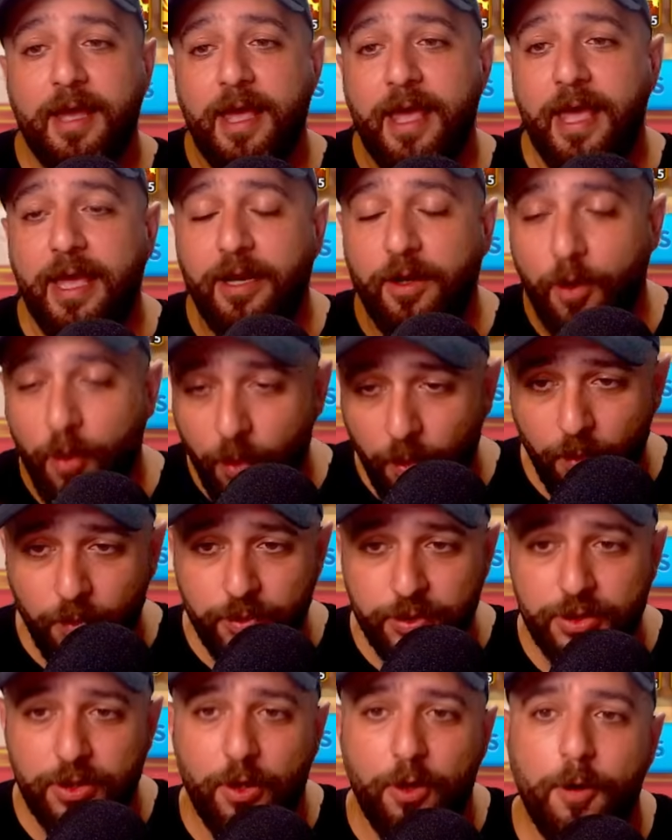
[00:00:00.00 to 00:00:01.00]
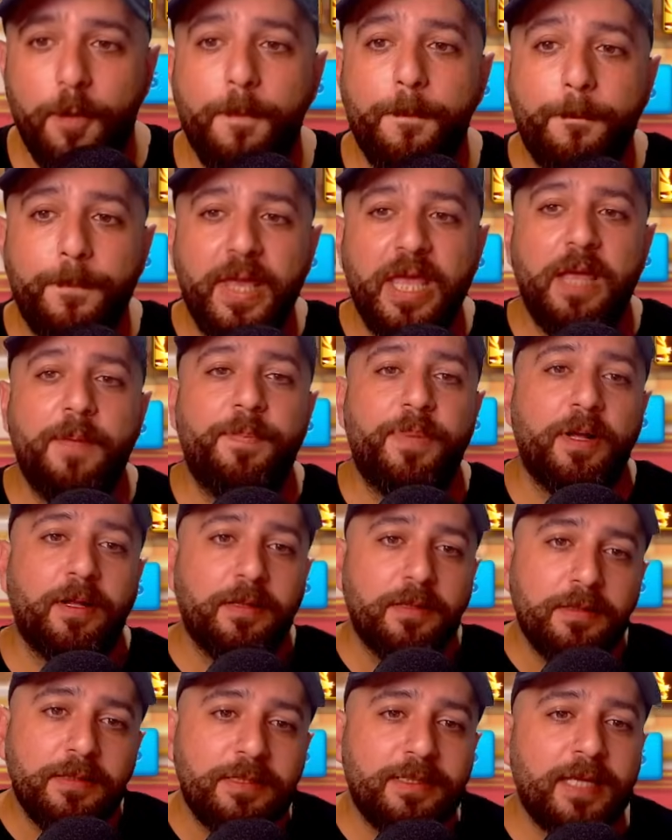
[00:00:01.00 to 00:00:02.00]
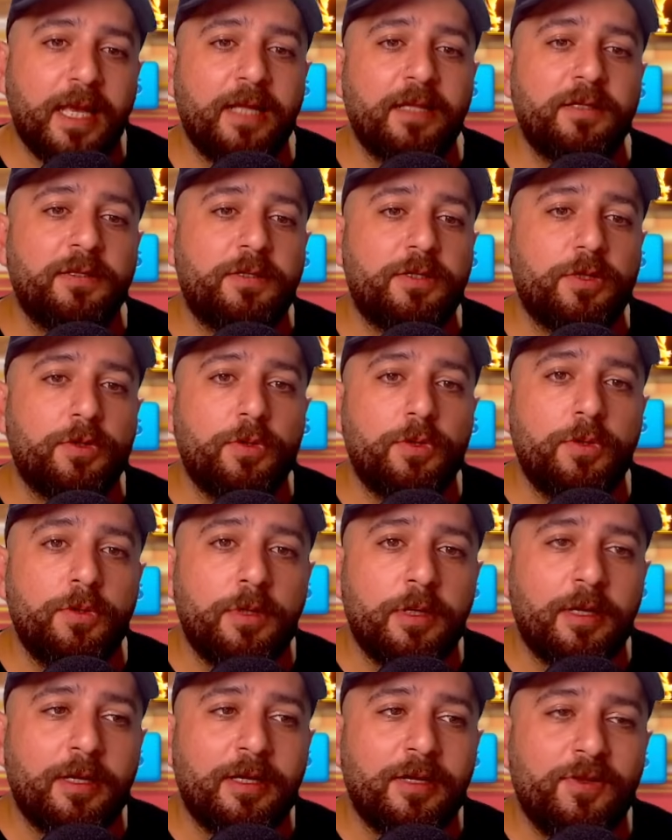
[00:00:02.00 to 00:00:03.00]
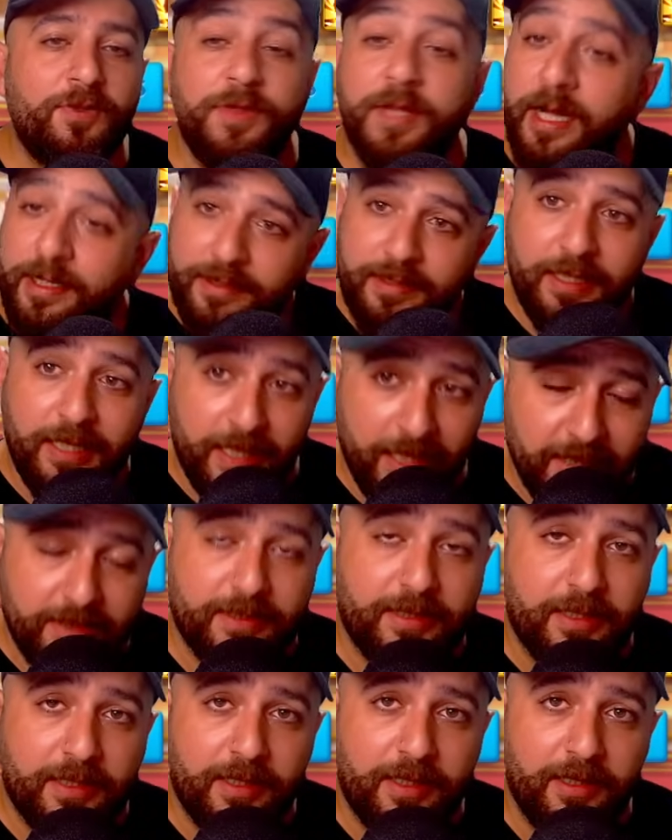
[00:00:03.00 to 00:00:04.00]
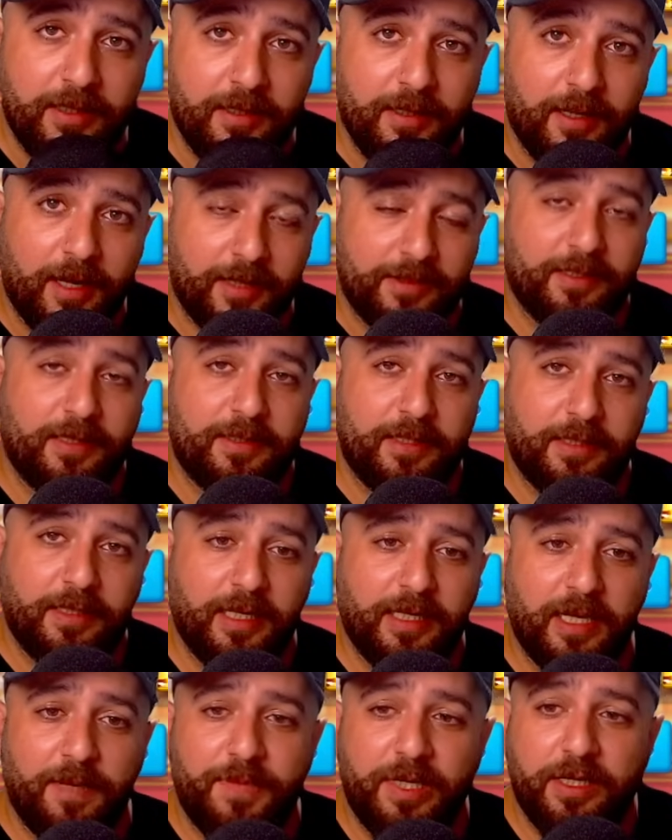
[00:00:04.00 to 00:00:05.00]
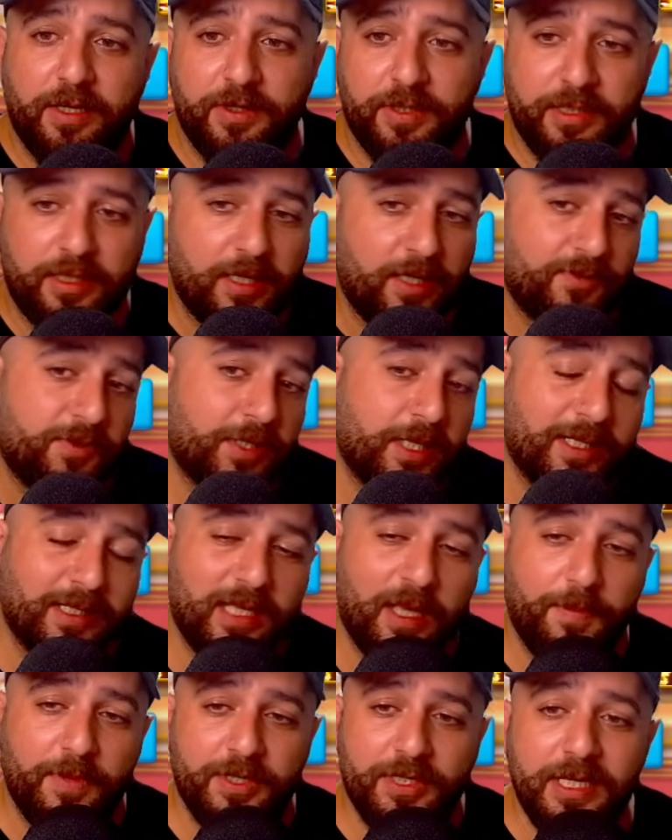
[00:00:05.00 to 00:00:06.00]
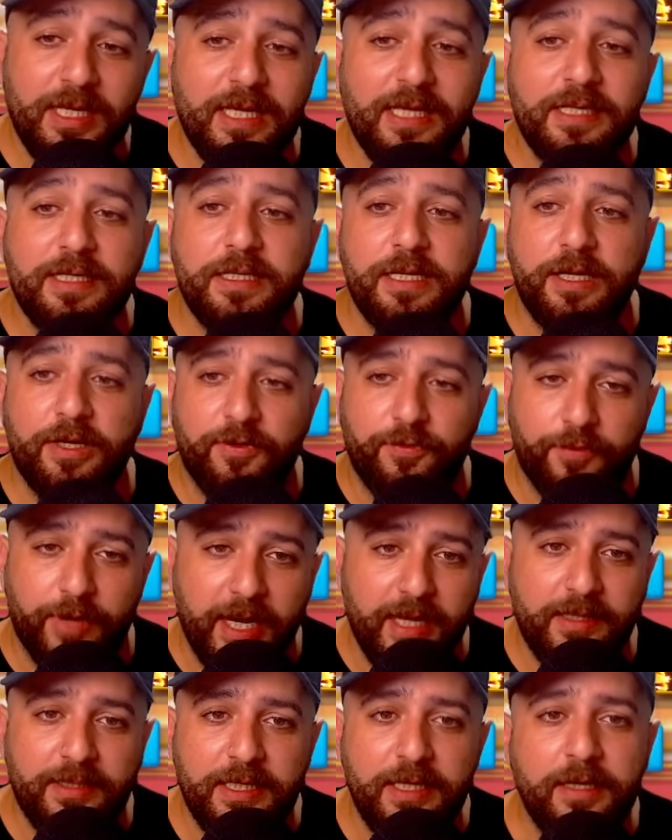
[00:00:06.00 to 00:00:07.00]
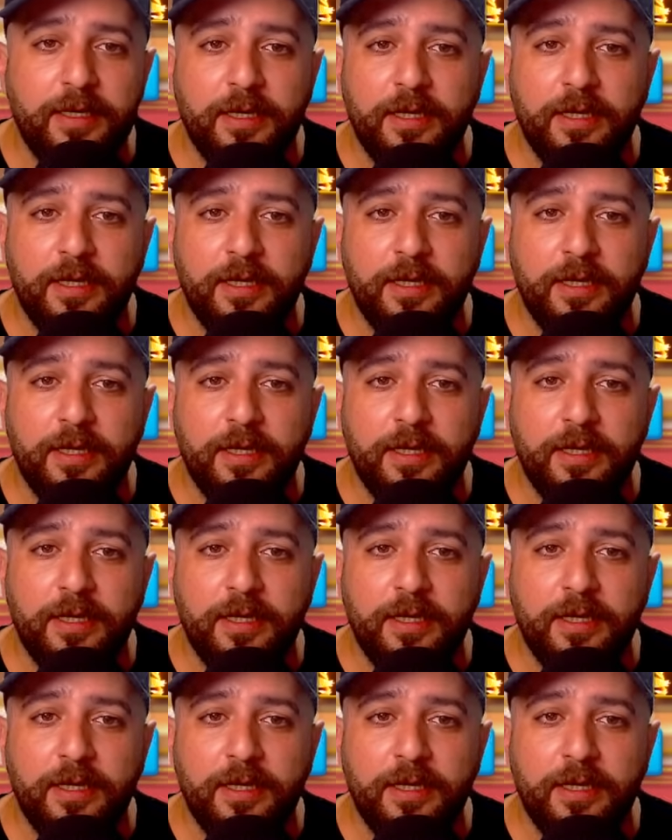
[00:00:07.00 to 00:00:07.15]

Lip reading: And also, people tend to not hit Attila Takeda because the counterattack damage is crazy.